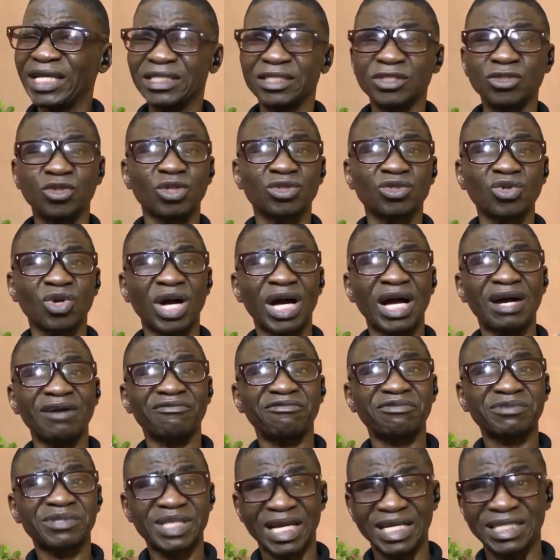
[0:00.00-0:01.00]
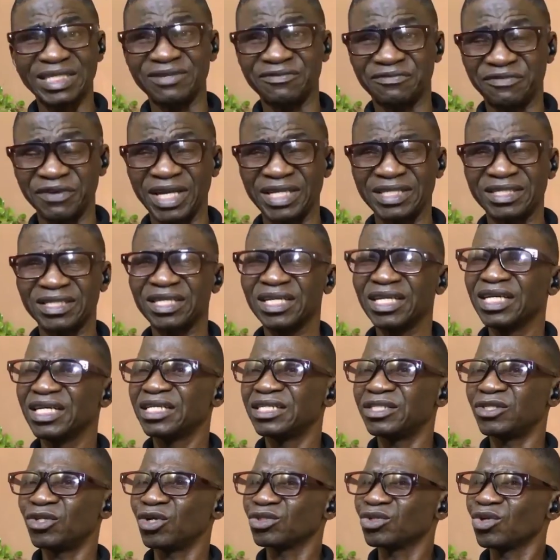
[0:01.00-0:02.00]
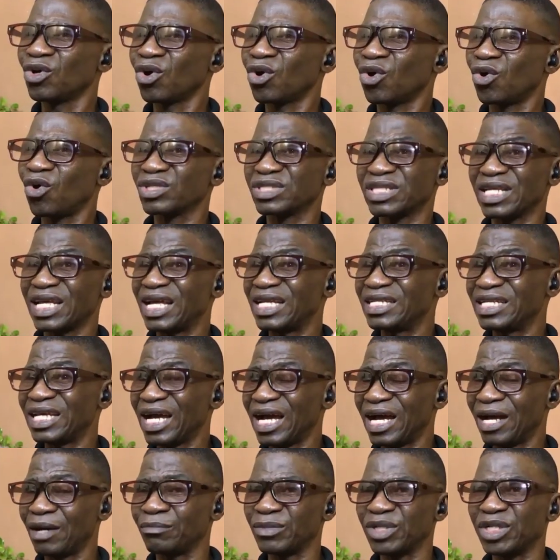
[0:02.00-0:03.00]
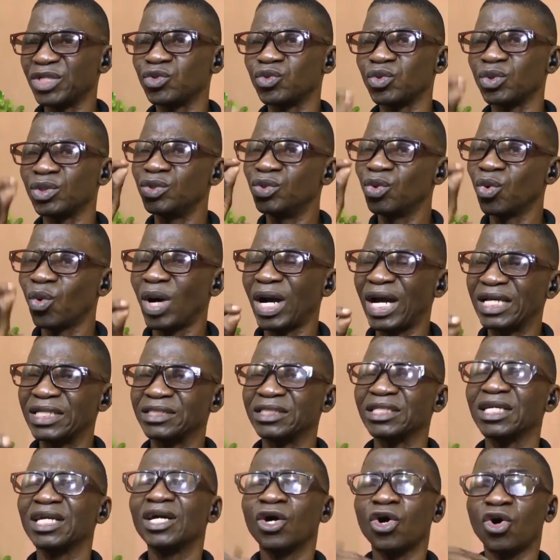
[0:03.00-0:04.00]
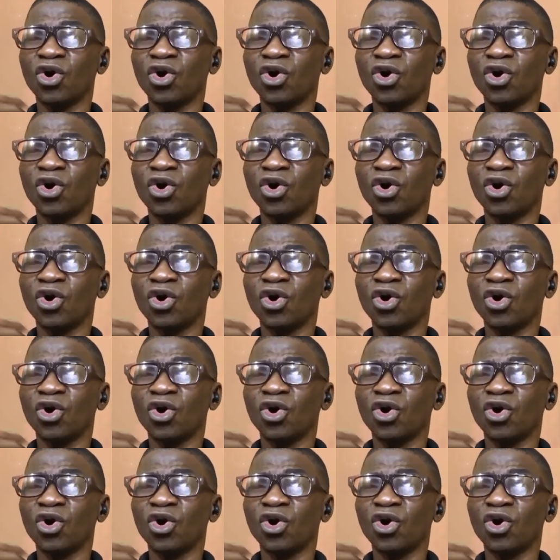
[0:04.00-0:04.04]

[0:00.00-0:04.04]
It does not have side effect. It does not cause any harm. It will lower it.